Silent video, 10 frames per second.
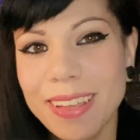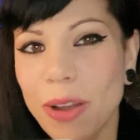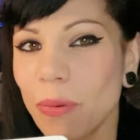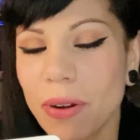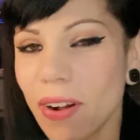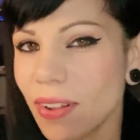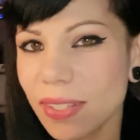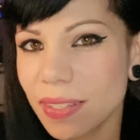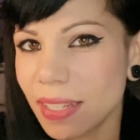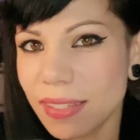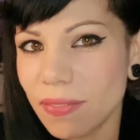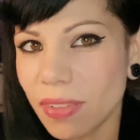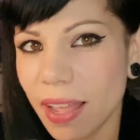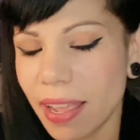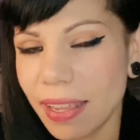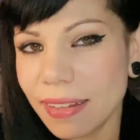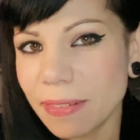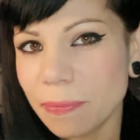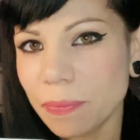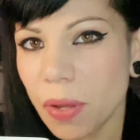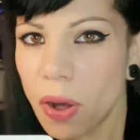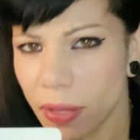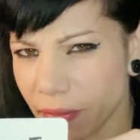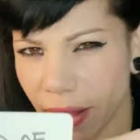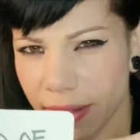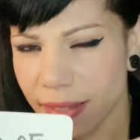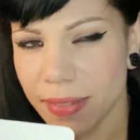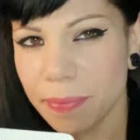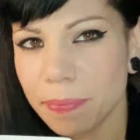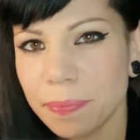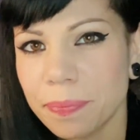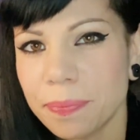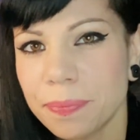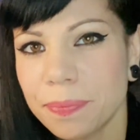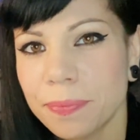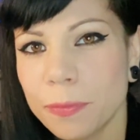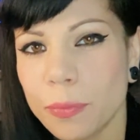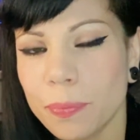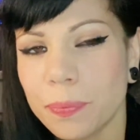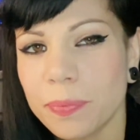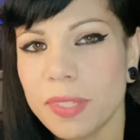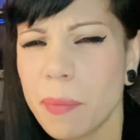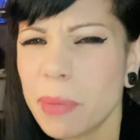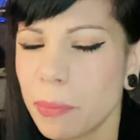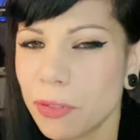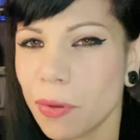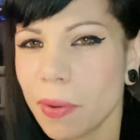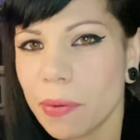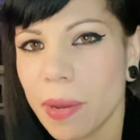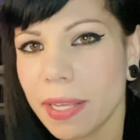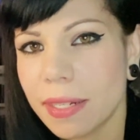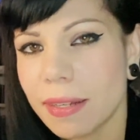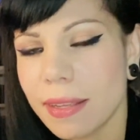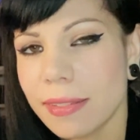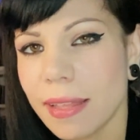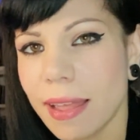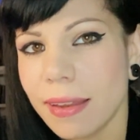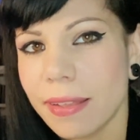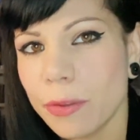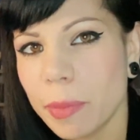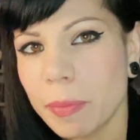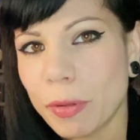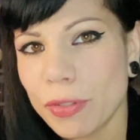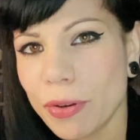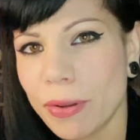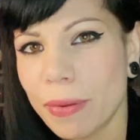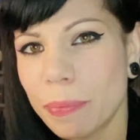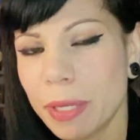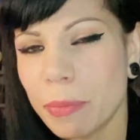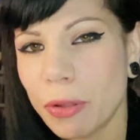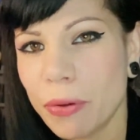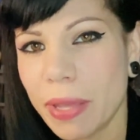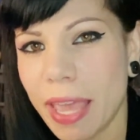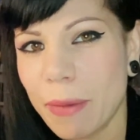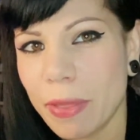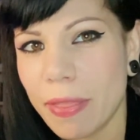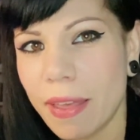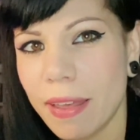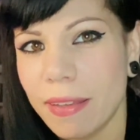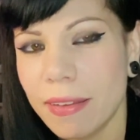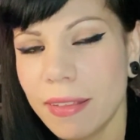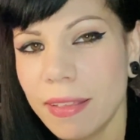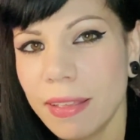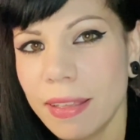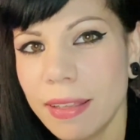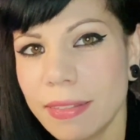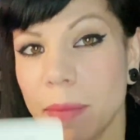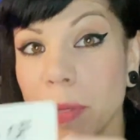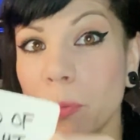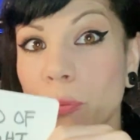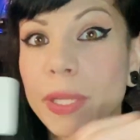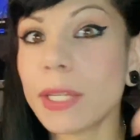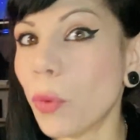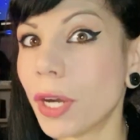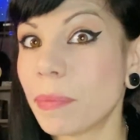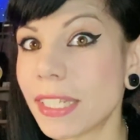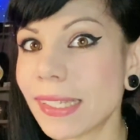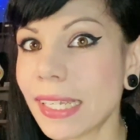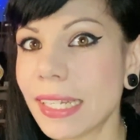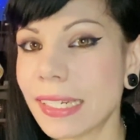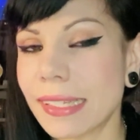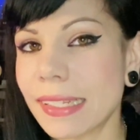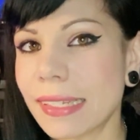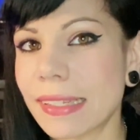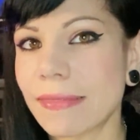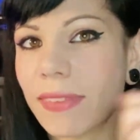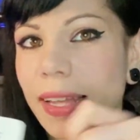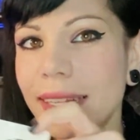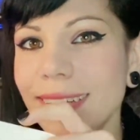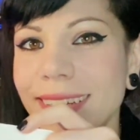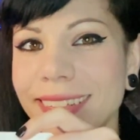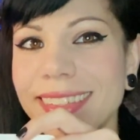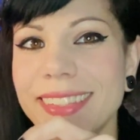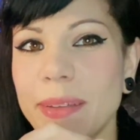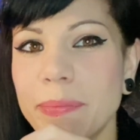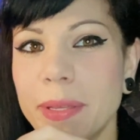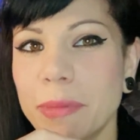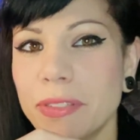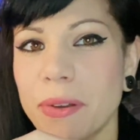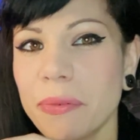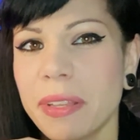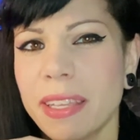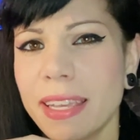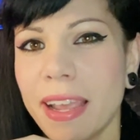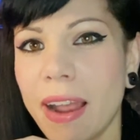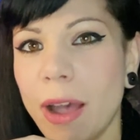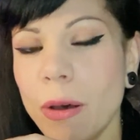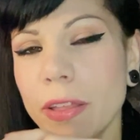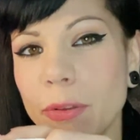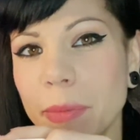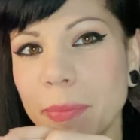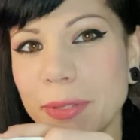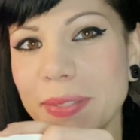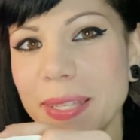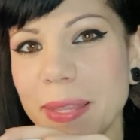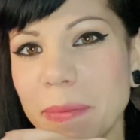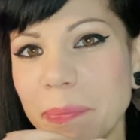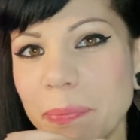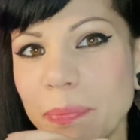We're all seeds of light. All of us. Some people don't want to recognize that. Other people are okay with that. Some people really want to be seen as seeds of light. And some people don't really care how other people see them.